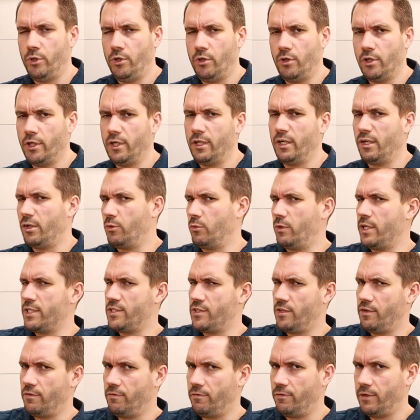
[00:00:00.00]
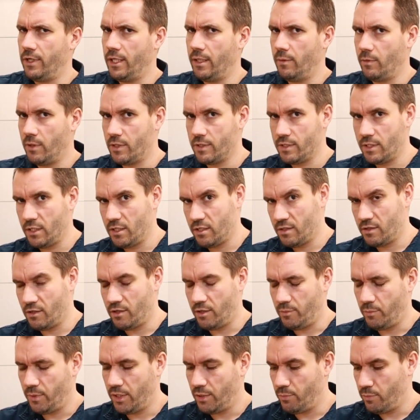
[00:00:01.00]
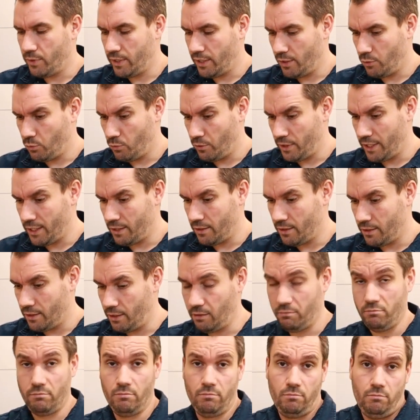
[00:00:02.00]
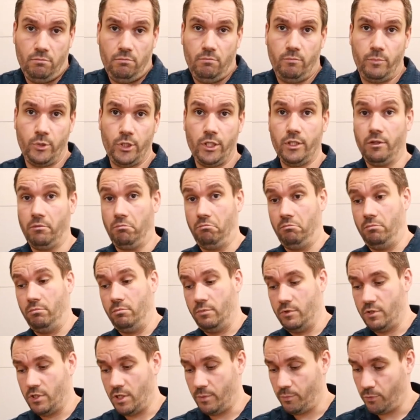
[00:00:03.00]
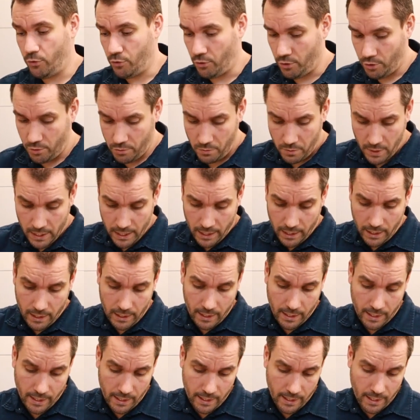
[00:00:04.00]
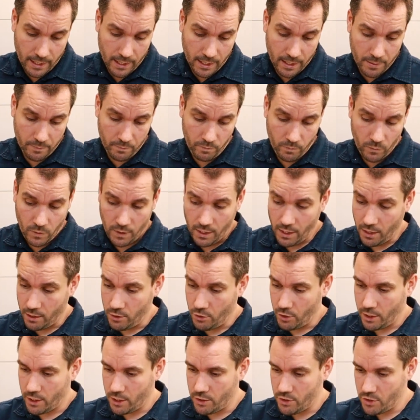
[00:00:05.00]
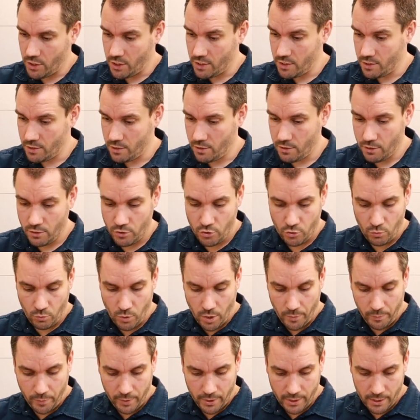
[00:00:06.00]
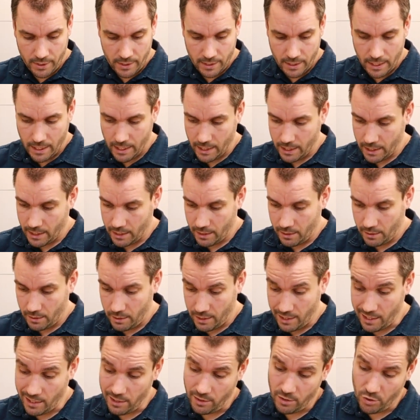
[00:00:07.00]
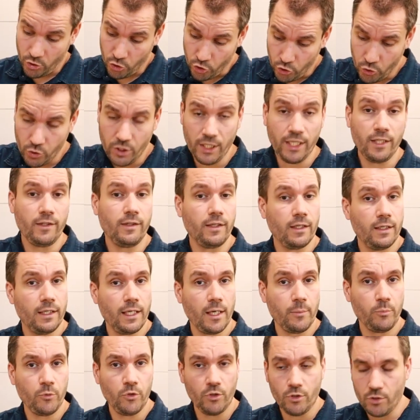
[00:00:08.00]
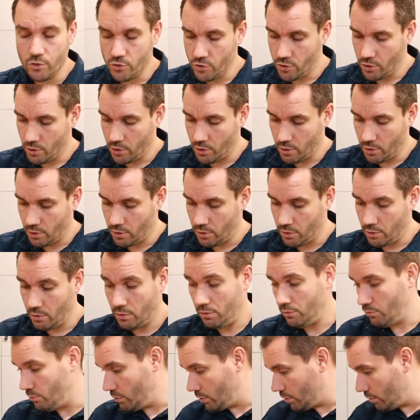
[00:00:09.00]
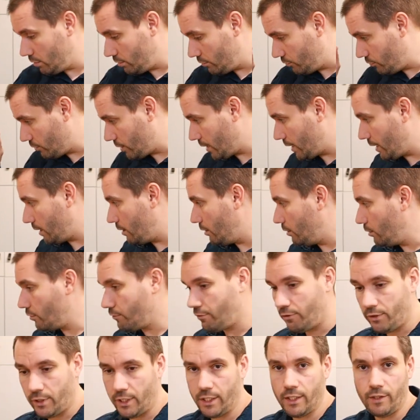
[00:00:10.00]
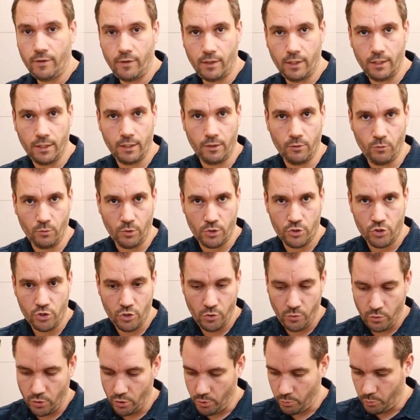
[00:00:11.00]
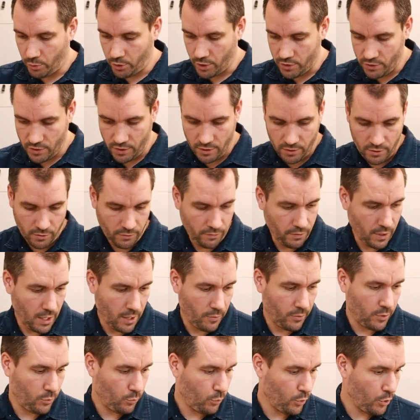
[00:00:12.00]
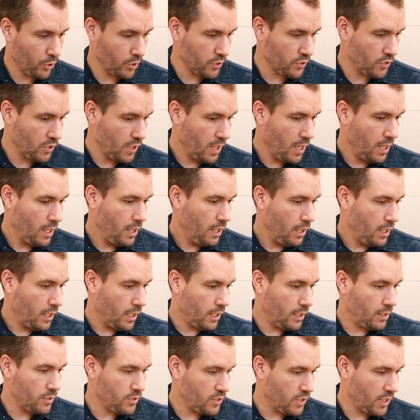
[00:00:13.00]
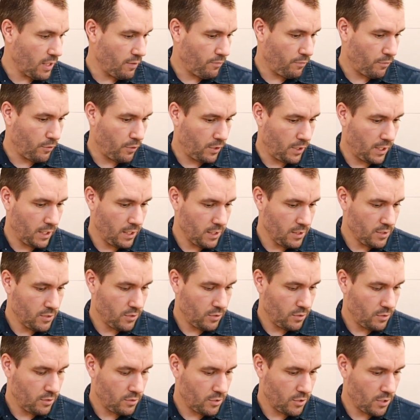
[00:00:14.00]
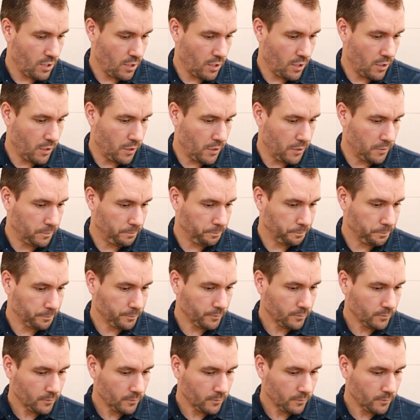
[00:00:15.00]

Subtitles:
put on an aggressive frame because that's going to be a bit weird, but it's up to you. Yeah, you can just swap it, and yeah, you do need the adapter, so we'll try and look for it, and then we'll show you the process of how it works, and the same for these. So